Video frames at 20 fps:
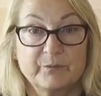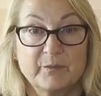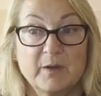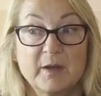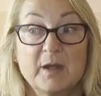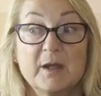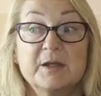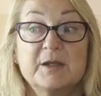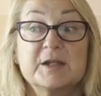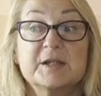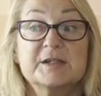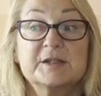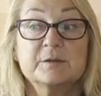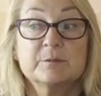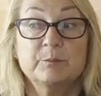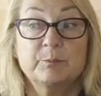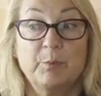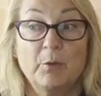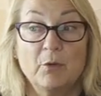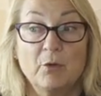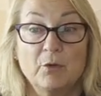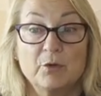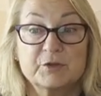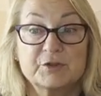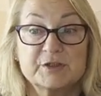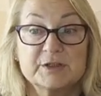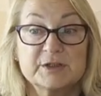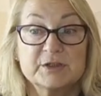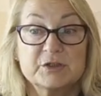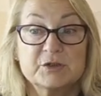It is
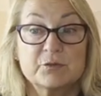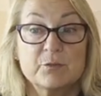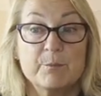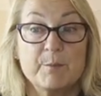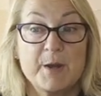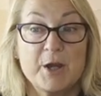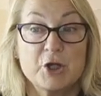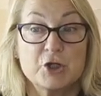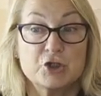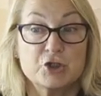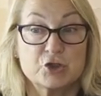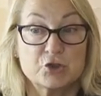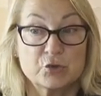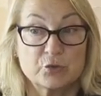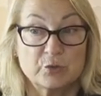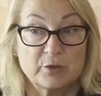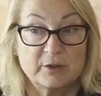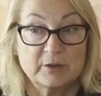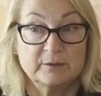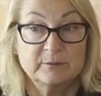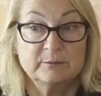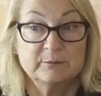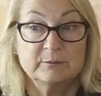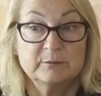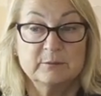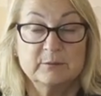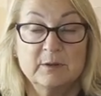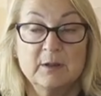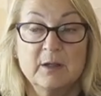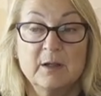important to make sure
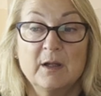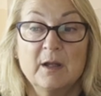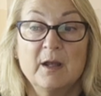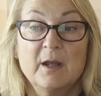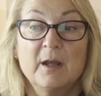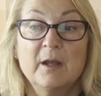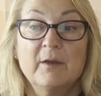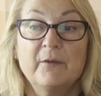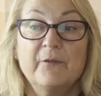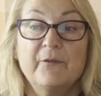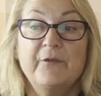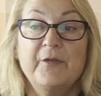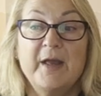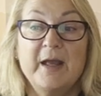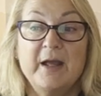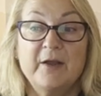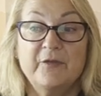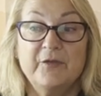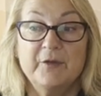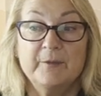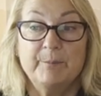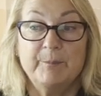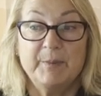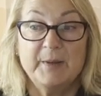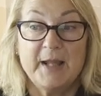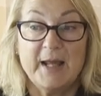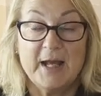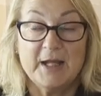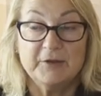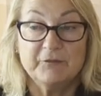that the
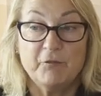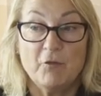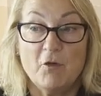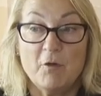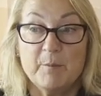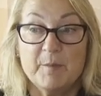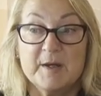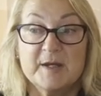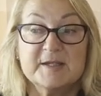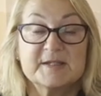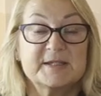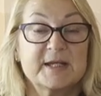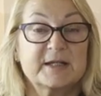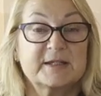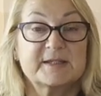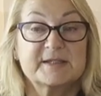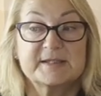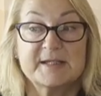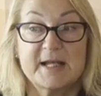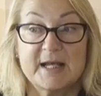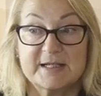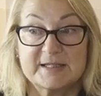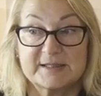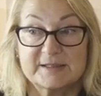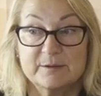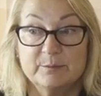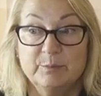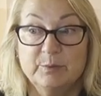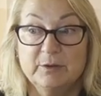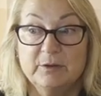platform is
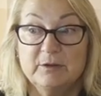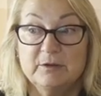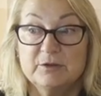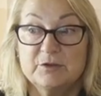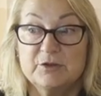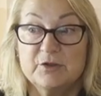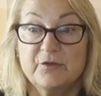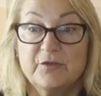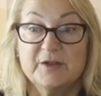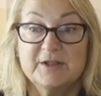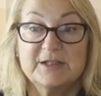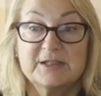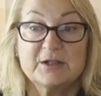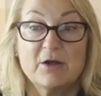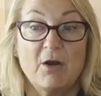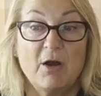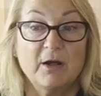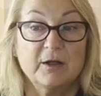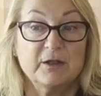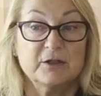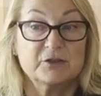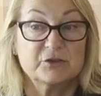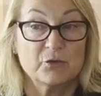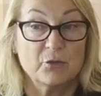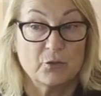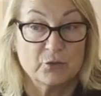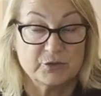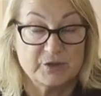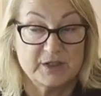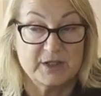accessible to the target
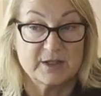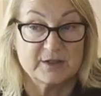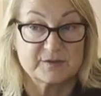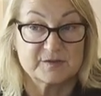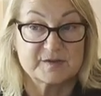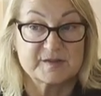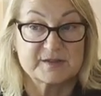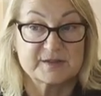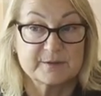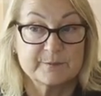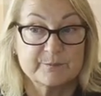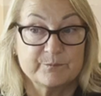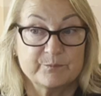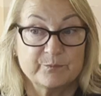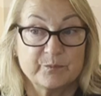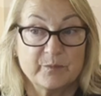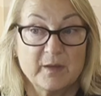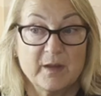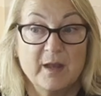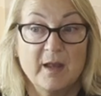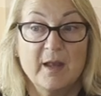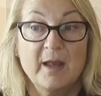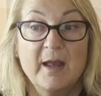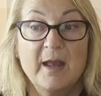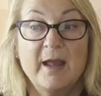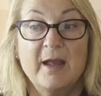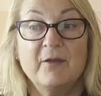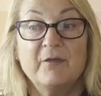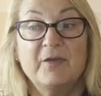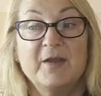audience
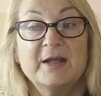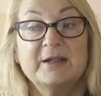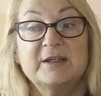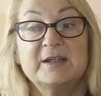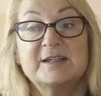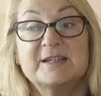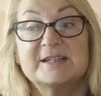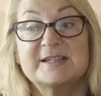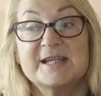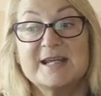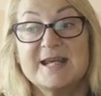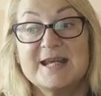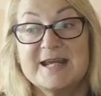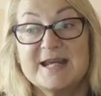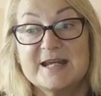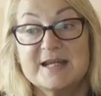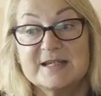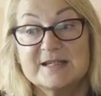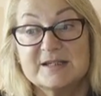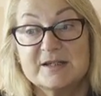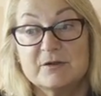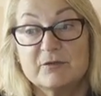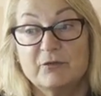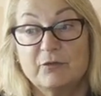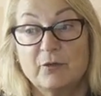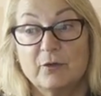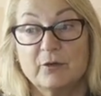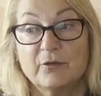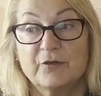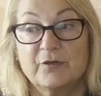and that it's easy
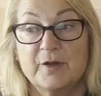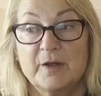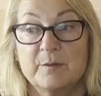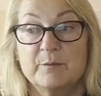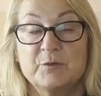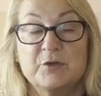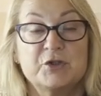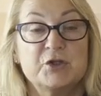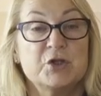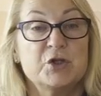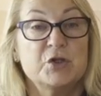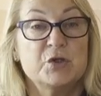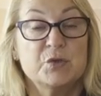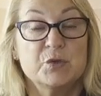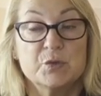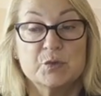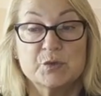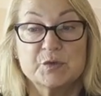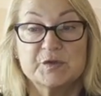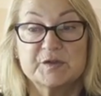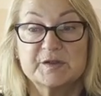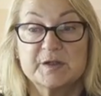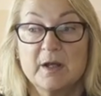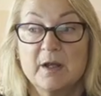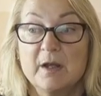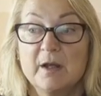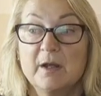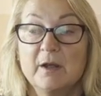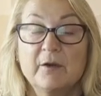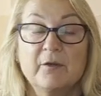for them to use
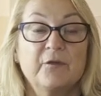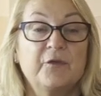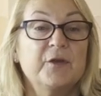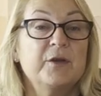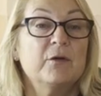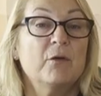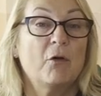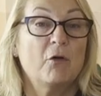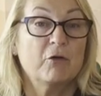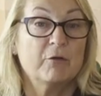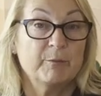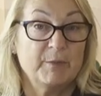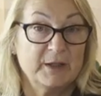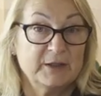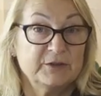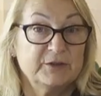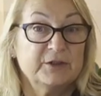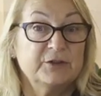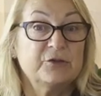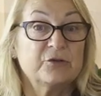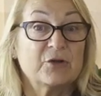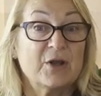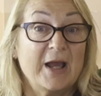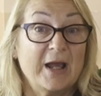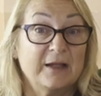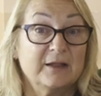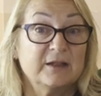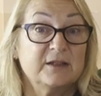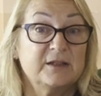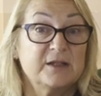the augmented
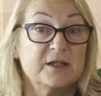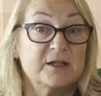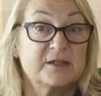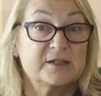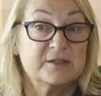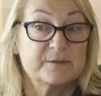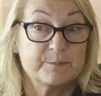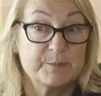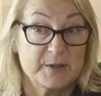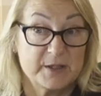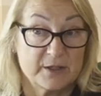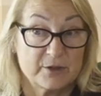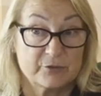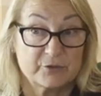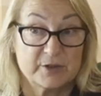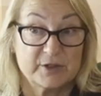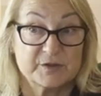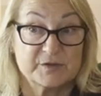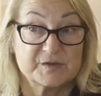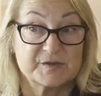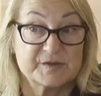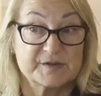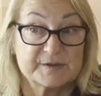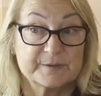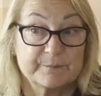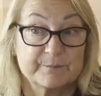reality experience.